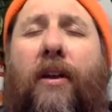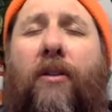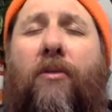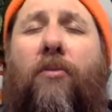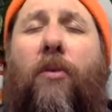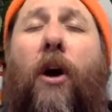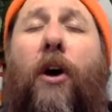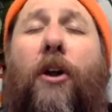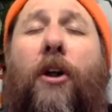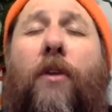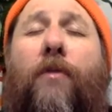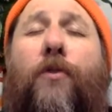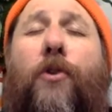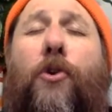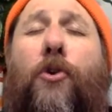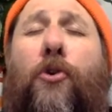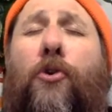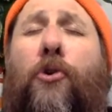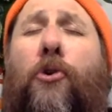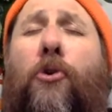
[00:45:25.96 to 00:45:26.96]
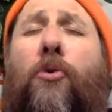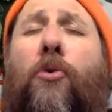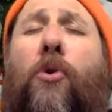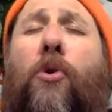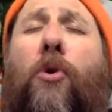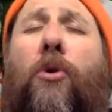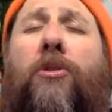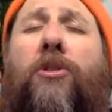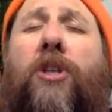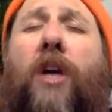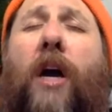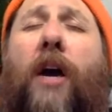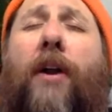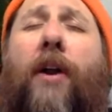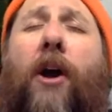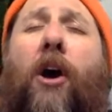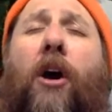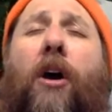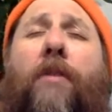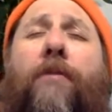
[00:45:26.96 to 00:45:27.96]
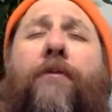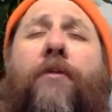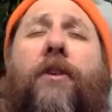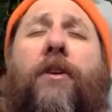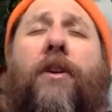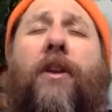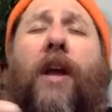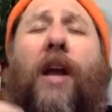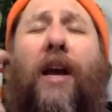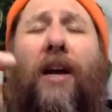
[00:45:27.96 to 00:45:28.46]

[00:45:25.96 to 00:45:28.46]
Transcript: And what of you, old John Hartford?